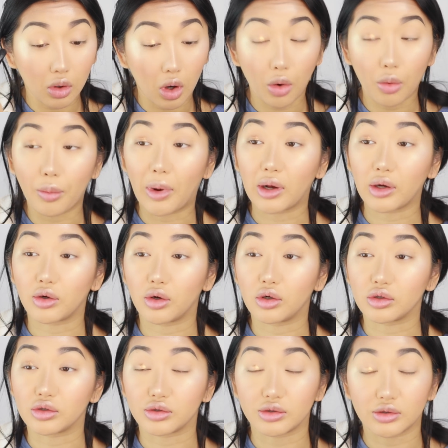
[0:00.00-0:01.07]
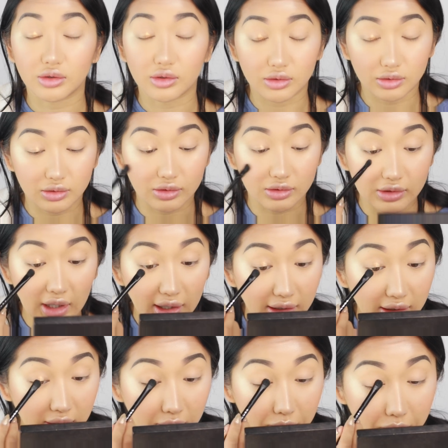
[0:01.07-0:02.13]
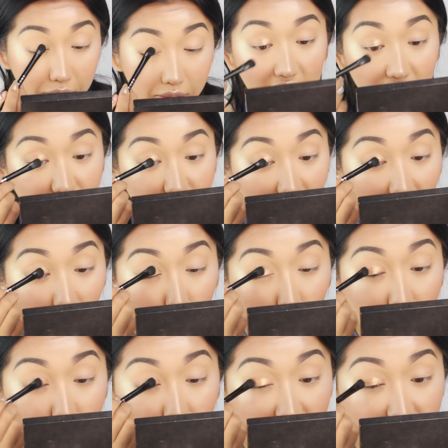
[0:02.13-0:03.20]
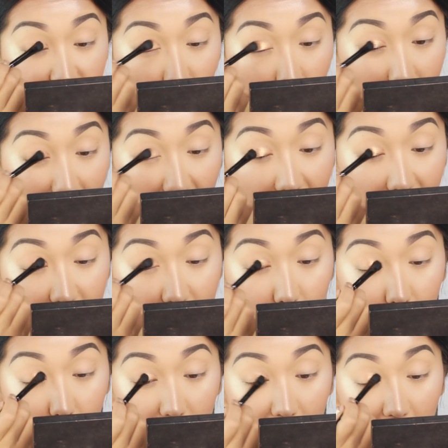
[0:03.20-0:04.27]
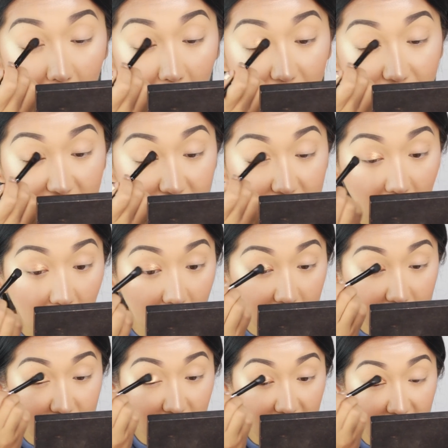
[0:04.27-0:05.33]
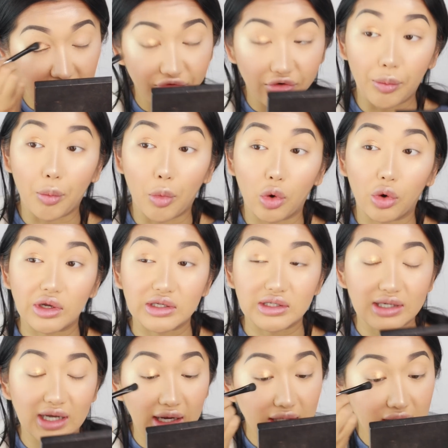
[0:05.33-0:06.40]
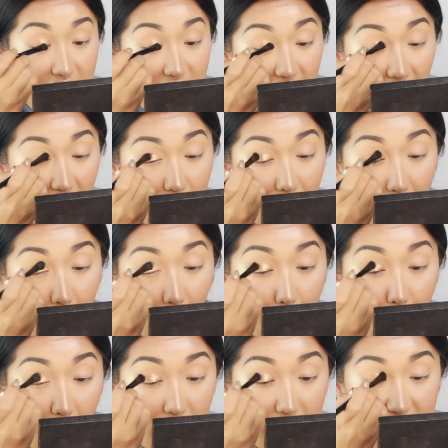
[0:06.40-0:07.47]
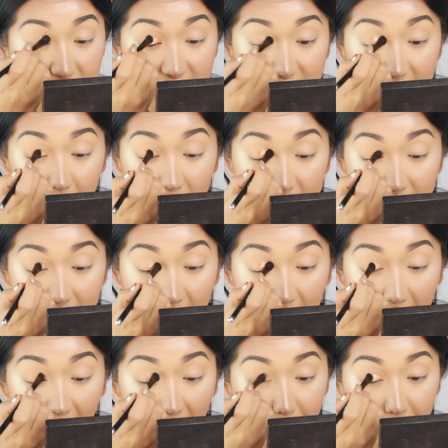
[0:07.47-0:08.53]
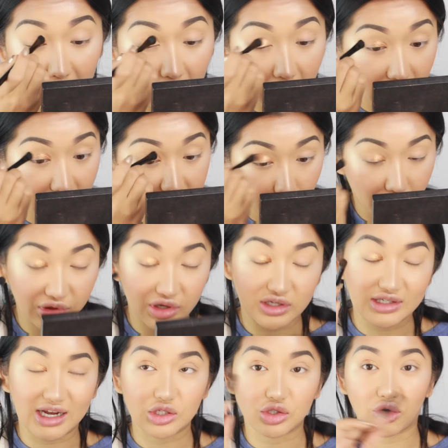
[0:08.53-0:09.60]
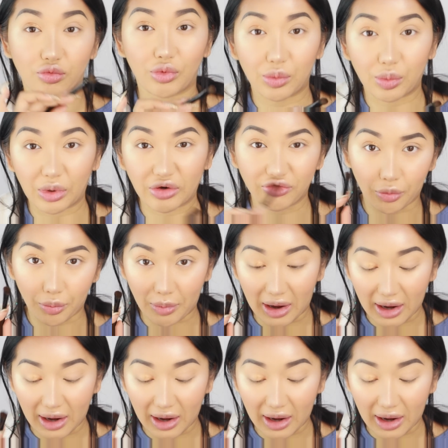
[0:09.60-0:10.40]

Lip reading: Oh my god. Damn. If you like Woodwick from MAC, you would love this colour. It's like even more intense and a bit more bronzy. It's similar to like Amber Light, but the texture of Woodwick from